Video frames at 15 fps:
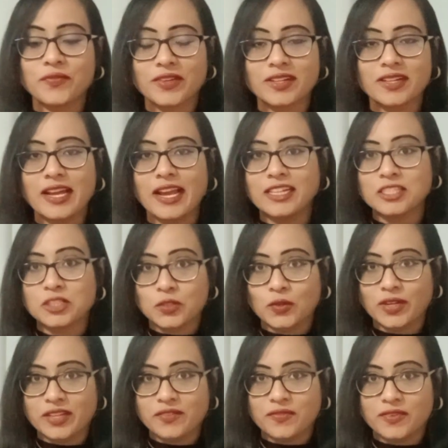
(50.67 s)
And
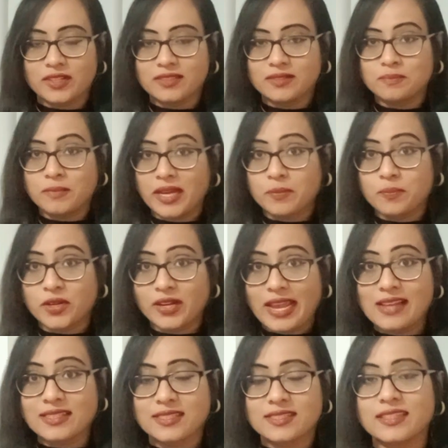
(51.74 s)
sorry for my
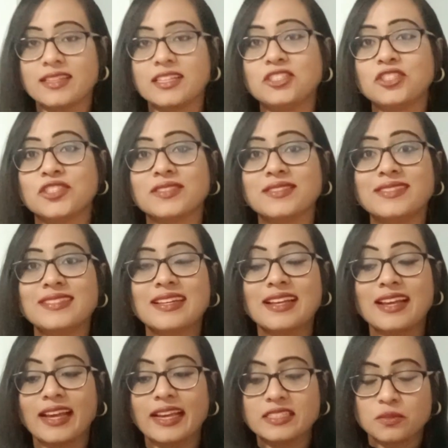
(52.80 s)
procrastination,
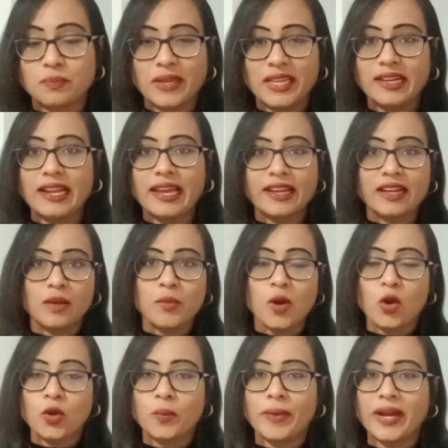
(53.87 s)
it's been like I'm
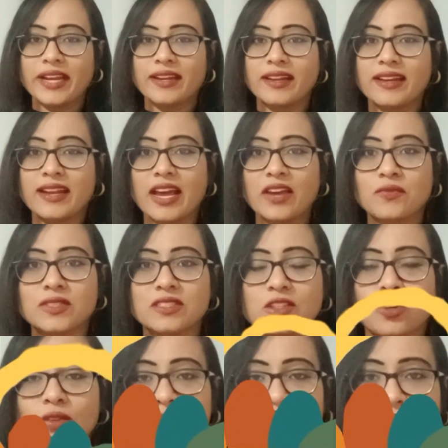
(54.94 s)
occupied and I was
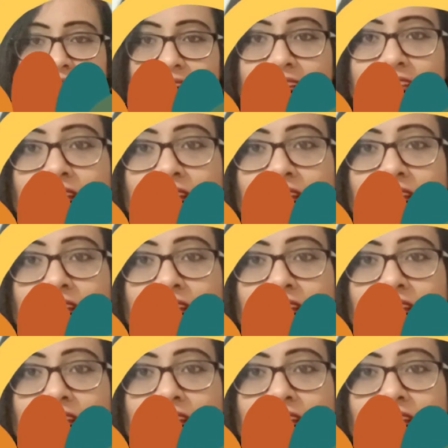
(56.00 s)
concentrating